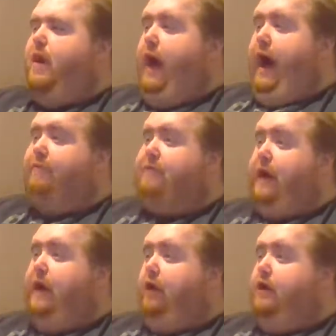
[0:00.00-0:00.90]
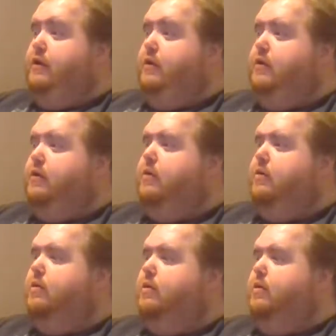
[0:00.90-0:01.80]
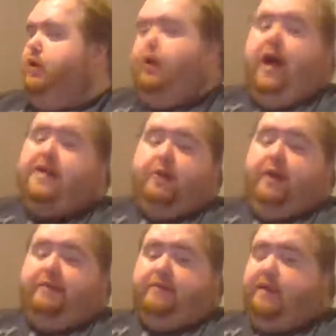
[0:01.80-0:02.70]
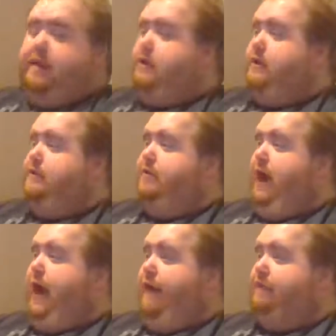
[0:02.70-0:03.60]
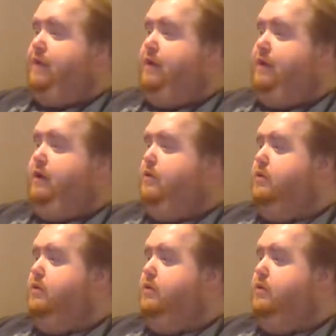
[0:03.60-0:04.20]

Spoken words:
I have to hear it. You guys don't have to hear it, but I have to hear it.